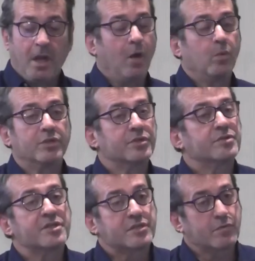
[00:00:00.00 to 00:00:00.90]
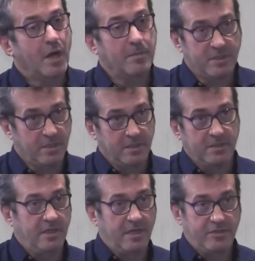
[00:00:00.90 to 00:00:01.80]
How would you describe
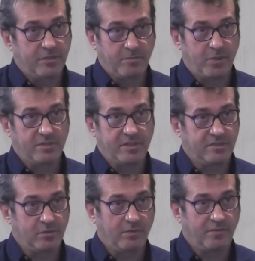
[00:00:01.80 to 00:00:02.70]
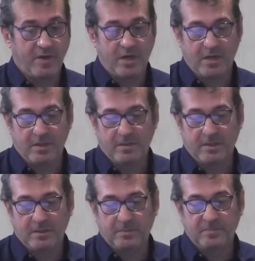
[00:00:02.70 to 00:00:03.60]
the election process so
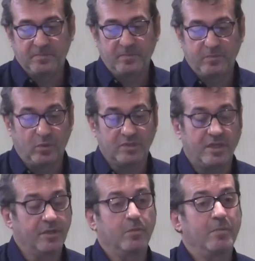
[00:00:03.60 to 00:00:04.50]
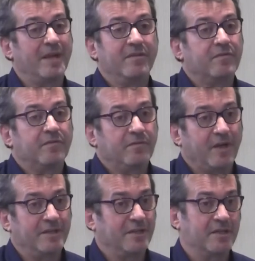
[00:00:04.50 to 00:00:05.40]
far? What are your main
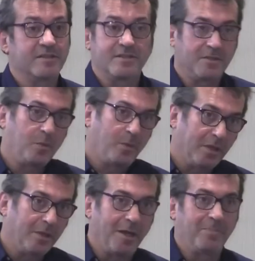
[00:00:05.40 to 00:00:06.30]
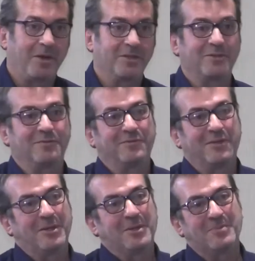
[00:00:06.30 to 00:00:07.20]
findings? Well, apart of
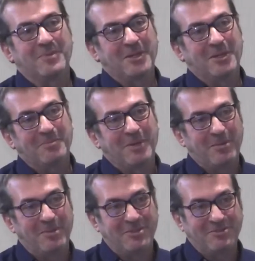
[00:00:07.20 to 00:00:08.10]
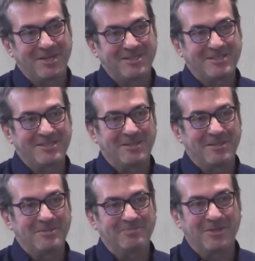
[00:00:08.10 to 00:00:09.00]
the biometrics
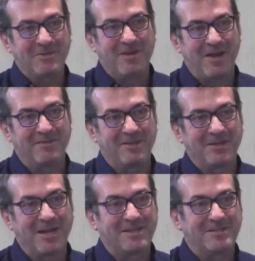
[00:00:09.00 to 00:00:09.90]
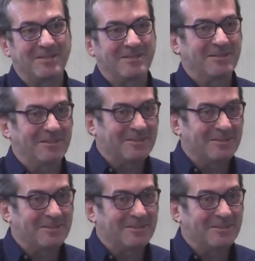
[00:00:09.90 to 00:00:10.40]
arriving late and